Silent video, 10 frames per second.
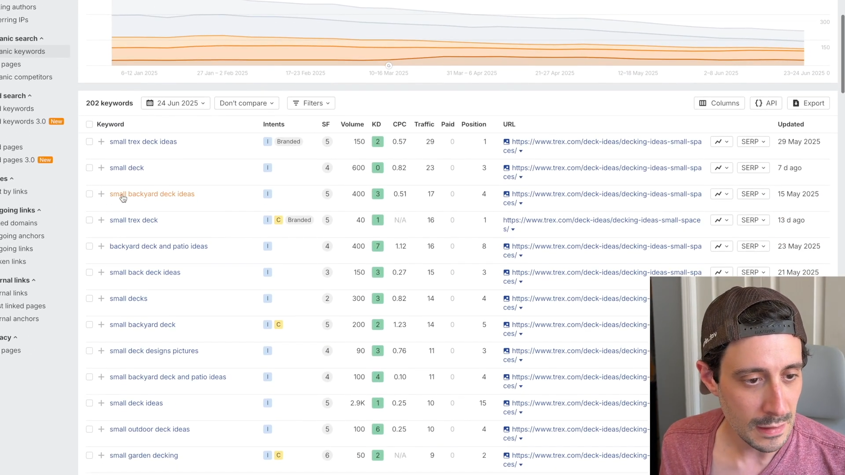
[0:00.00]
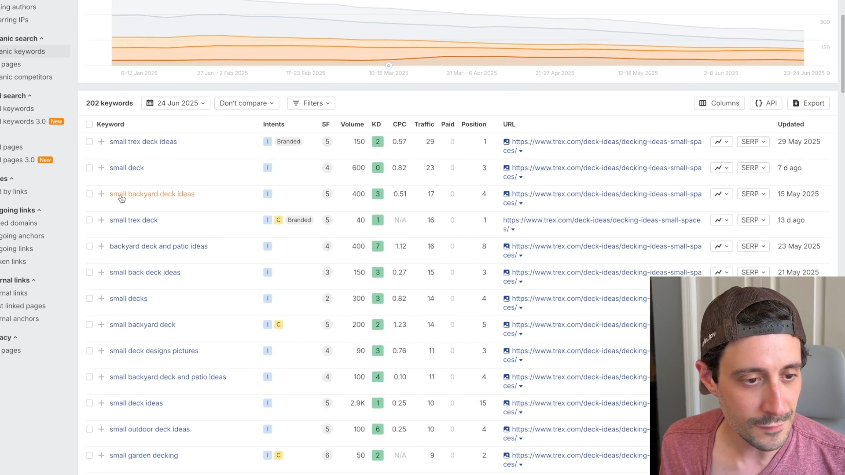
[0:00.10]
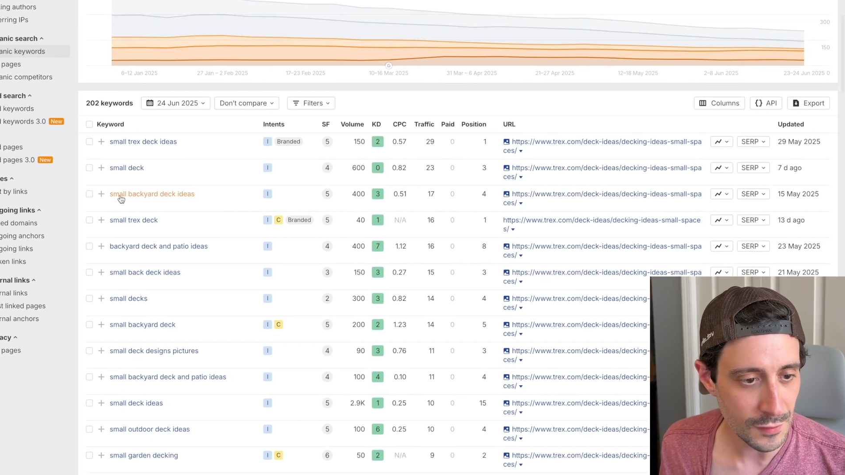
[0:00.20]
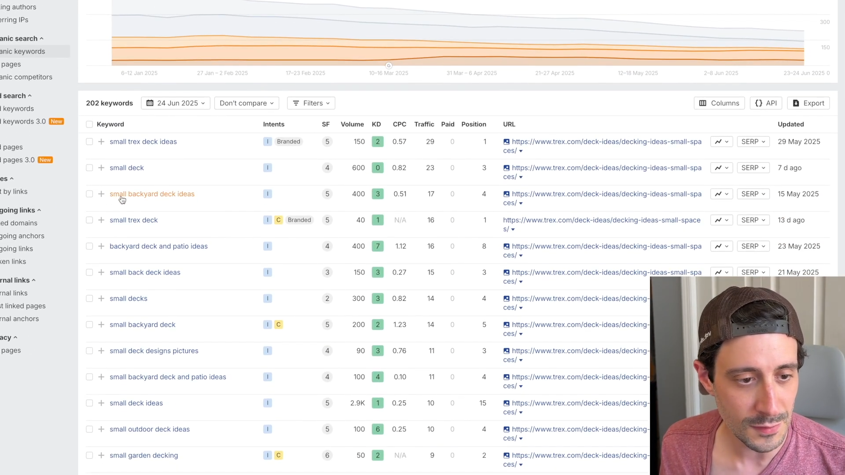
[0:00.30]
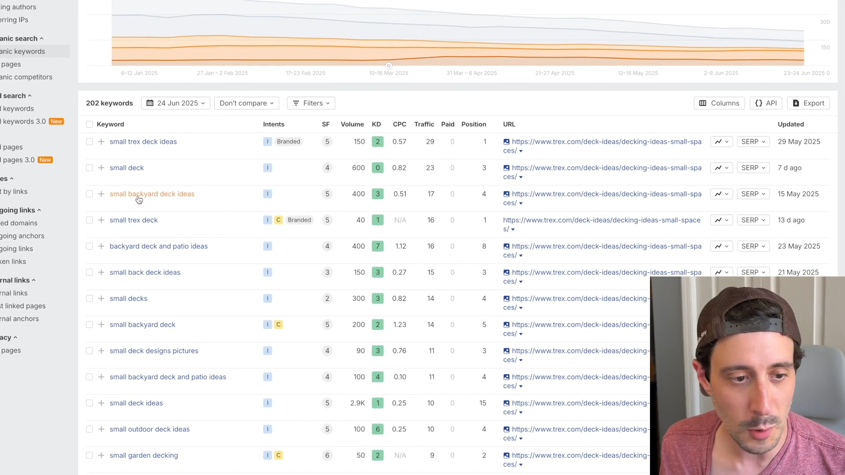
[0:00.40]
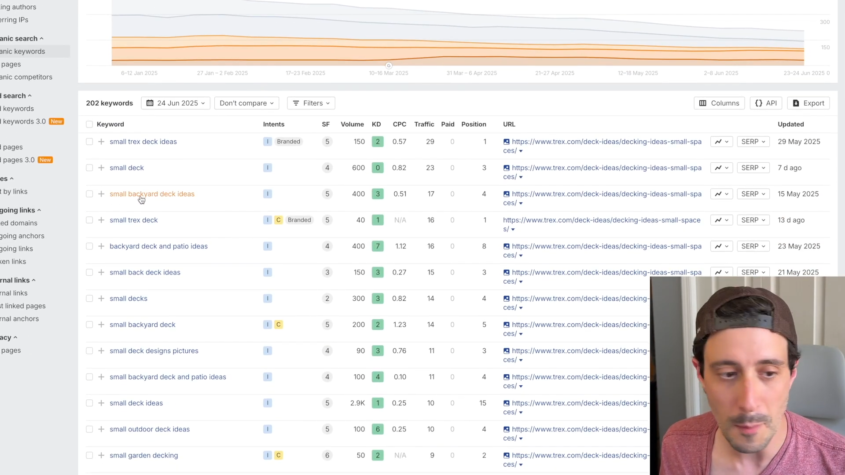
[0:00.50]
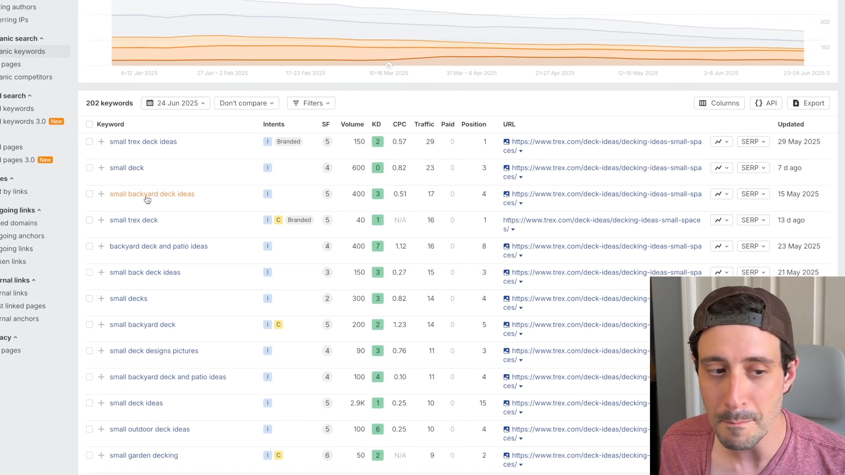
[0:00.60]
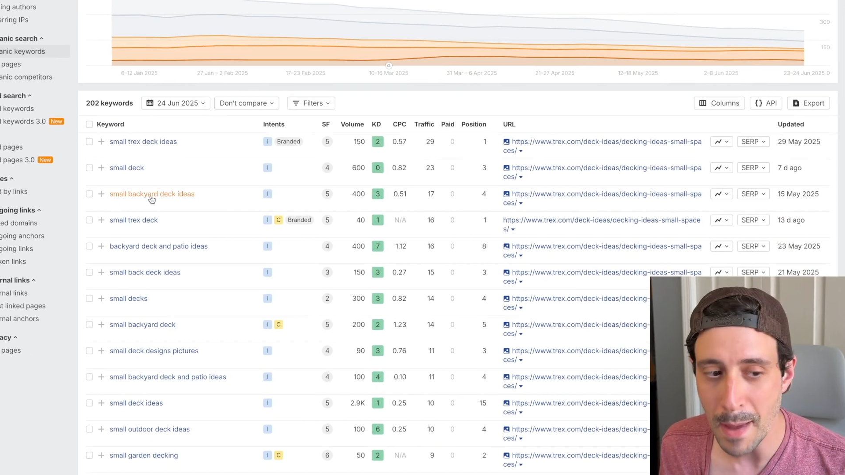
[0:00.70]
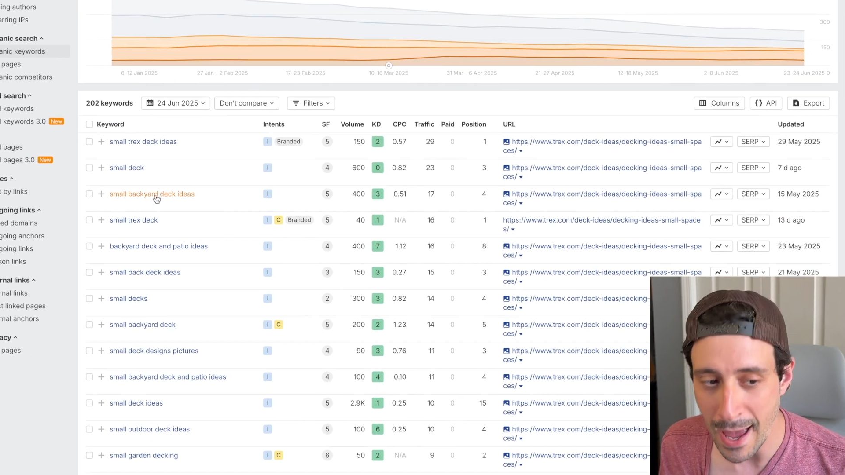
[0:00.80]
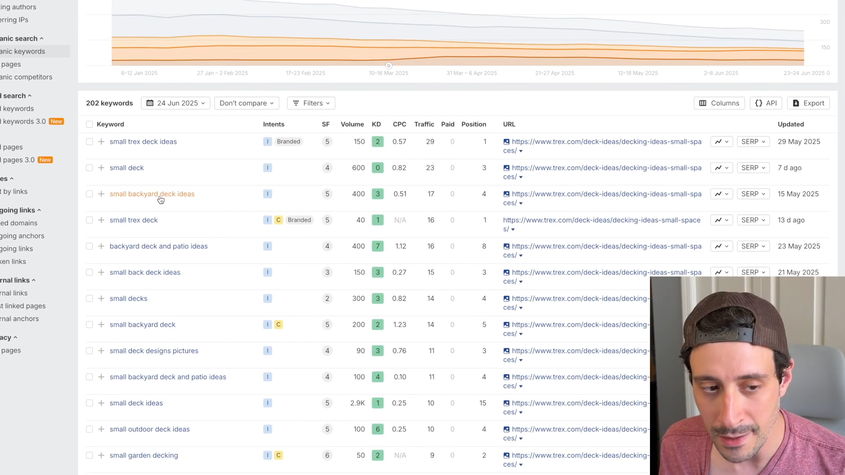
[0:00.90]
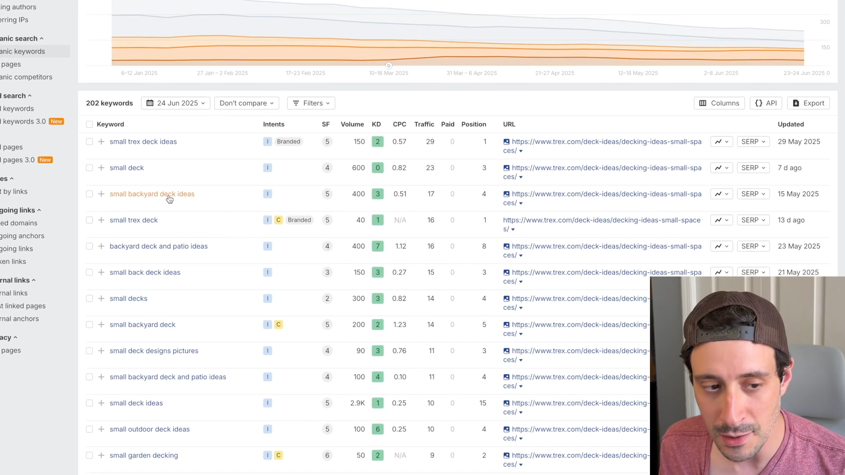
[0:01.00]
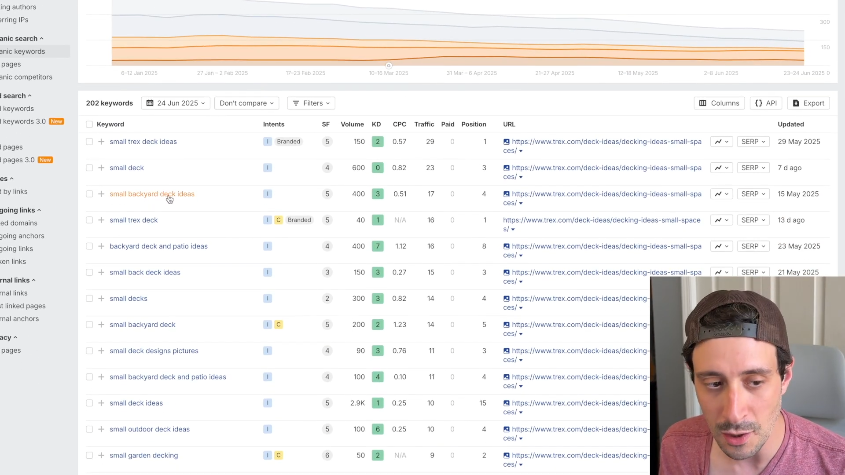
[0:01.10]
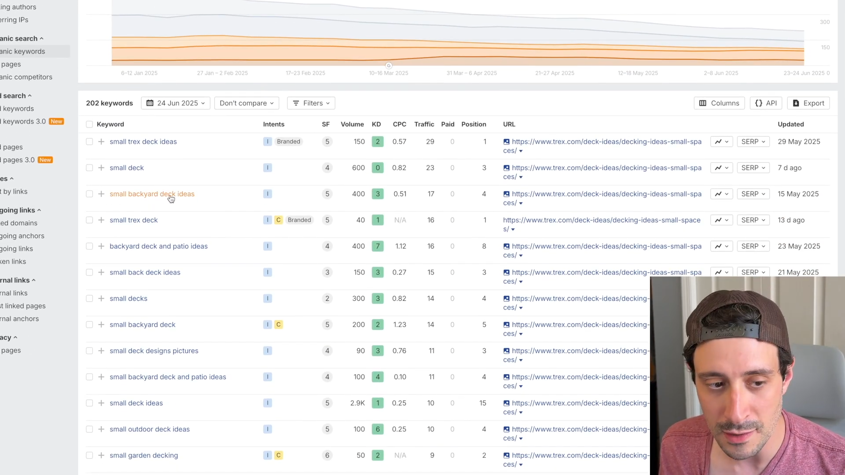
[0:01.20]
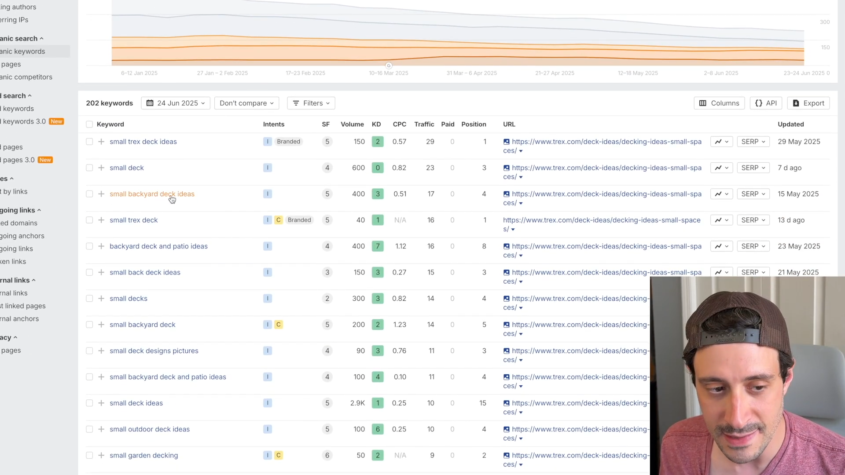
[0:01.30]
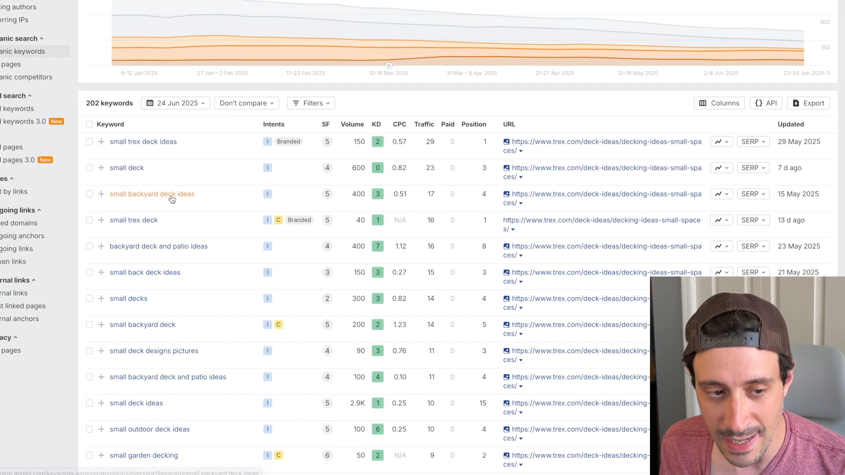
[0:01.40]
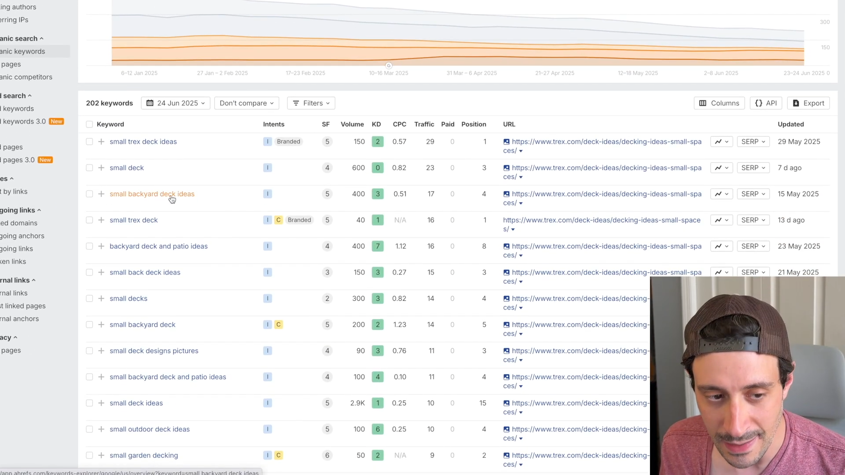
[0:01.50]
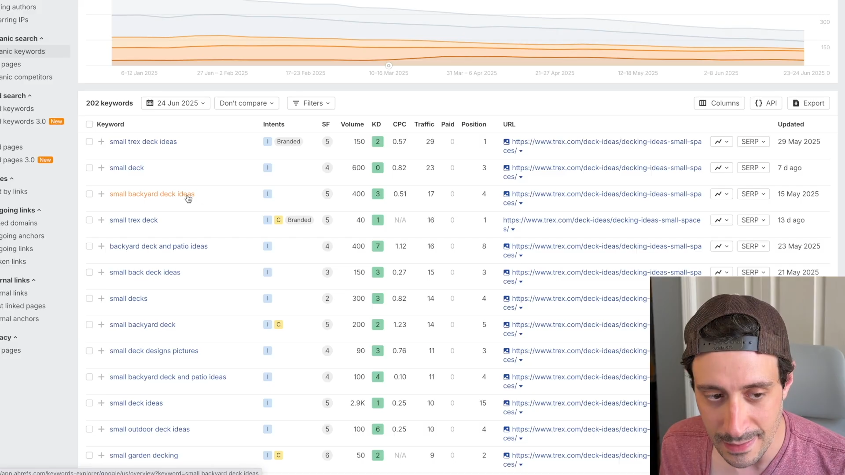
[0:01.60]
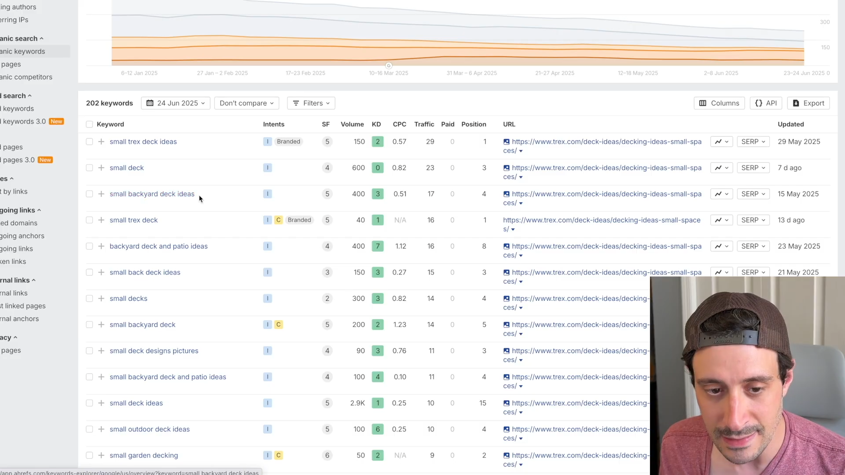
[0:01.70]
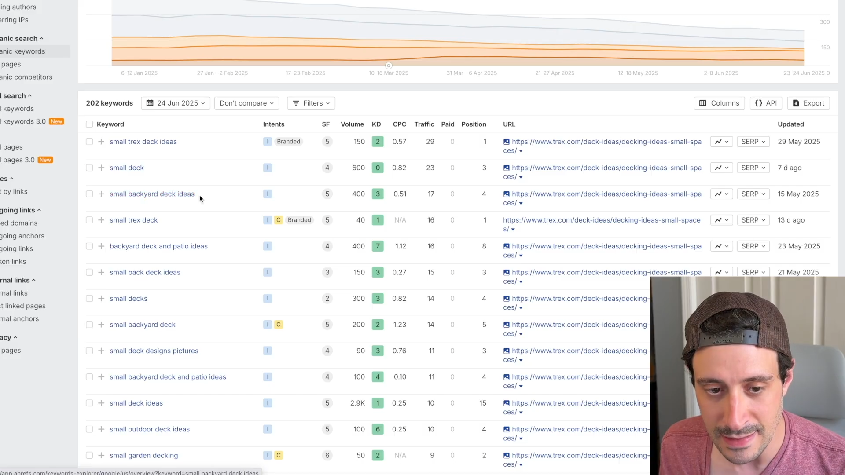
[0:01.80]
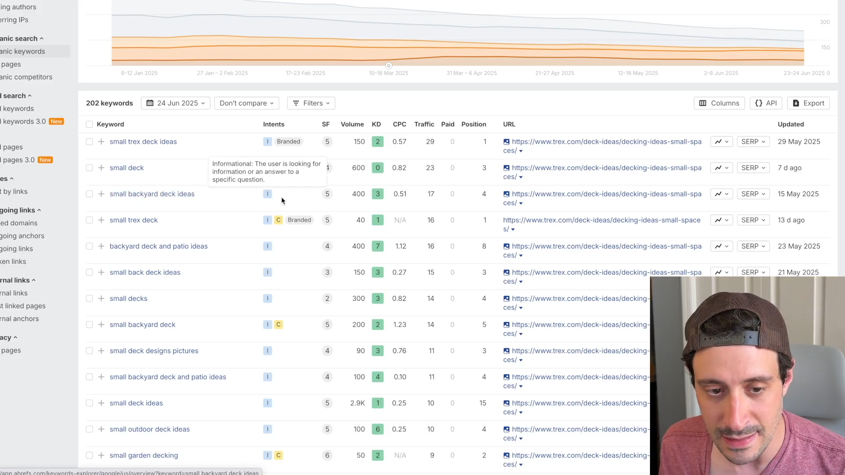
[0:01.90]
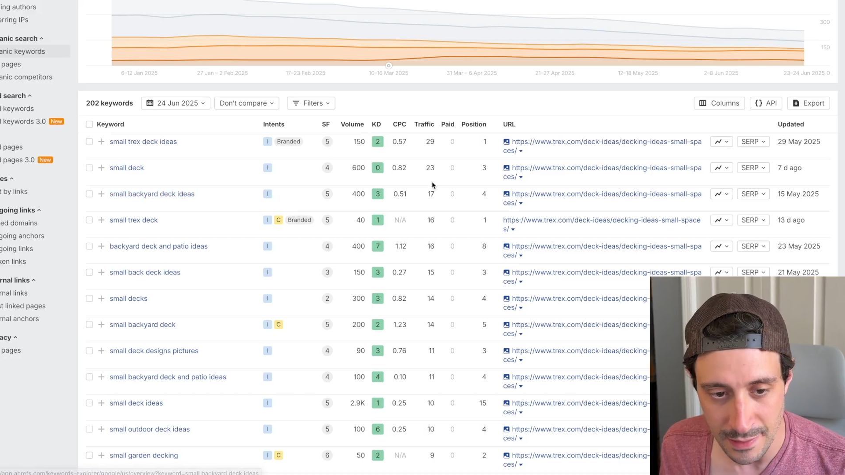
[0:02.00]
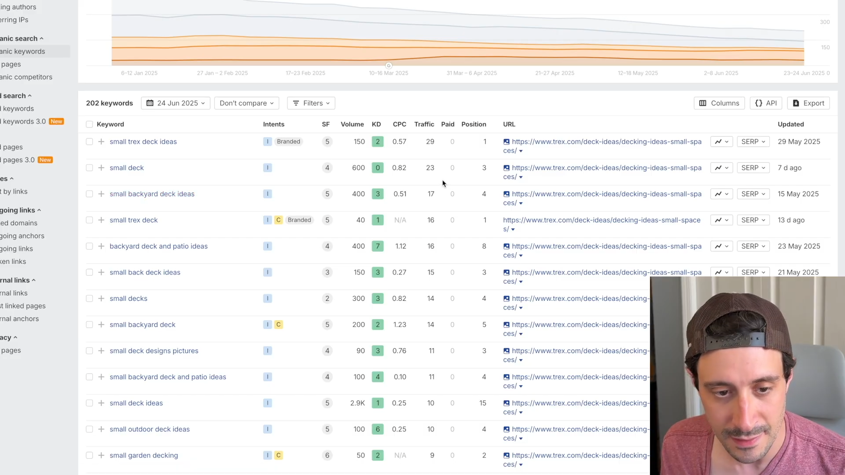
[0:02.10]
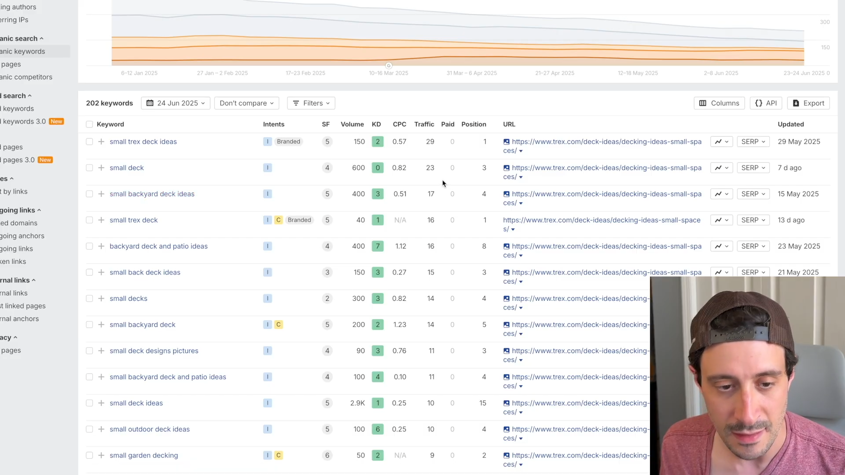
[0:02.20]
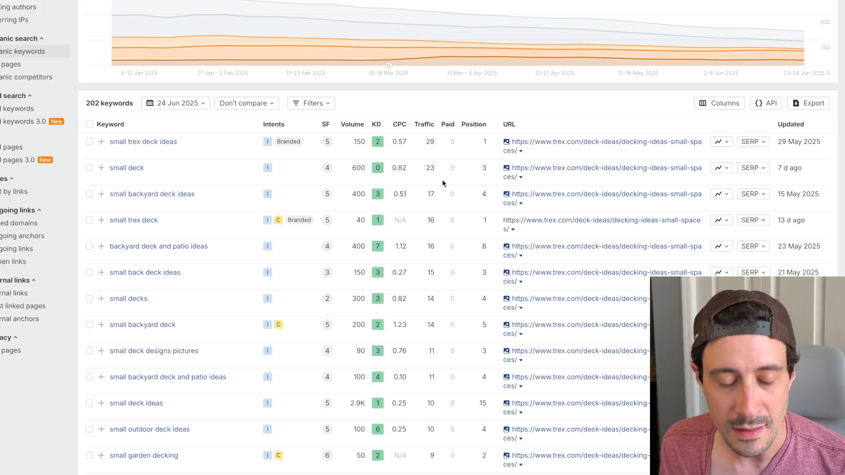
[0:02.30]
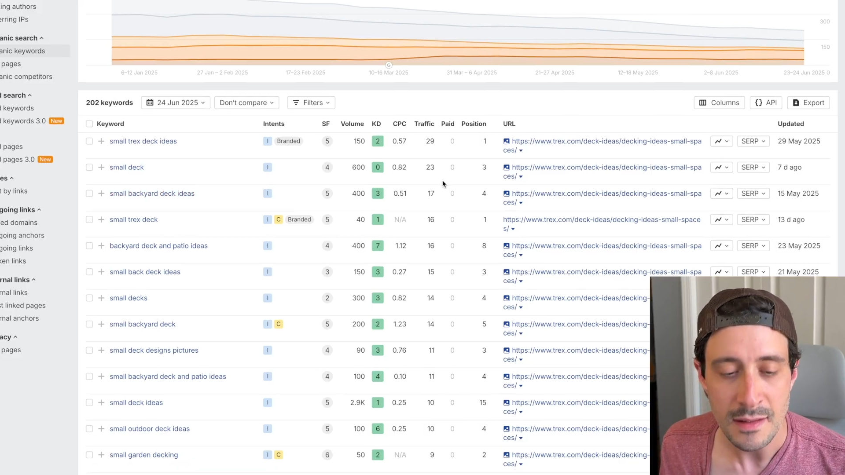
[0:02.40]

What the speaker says: for small backyard deck ideas,